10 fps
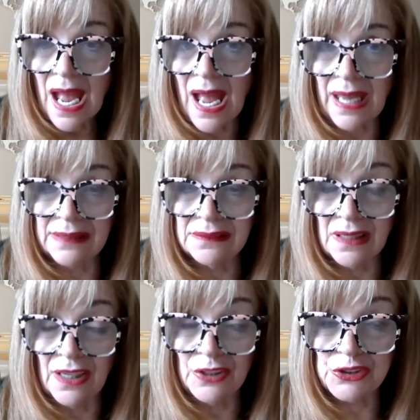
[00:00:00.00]
and
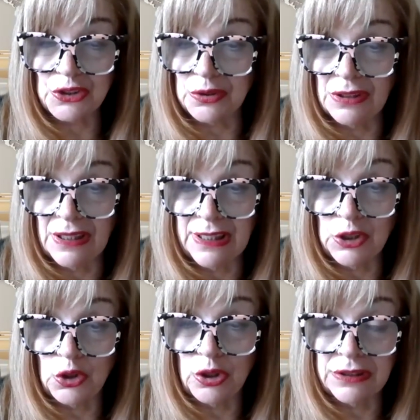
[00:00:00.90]

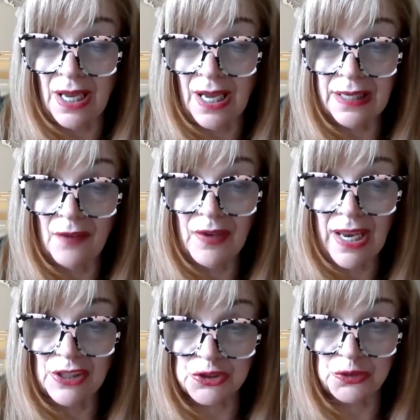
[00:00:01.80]
certainly could not have
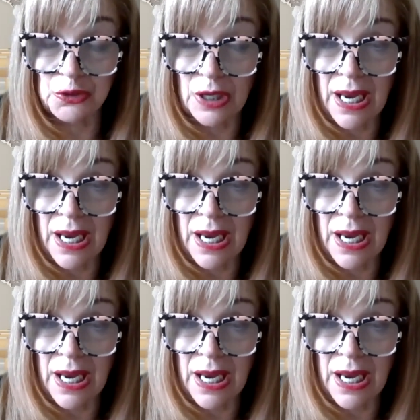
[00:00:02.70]
asked for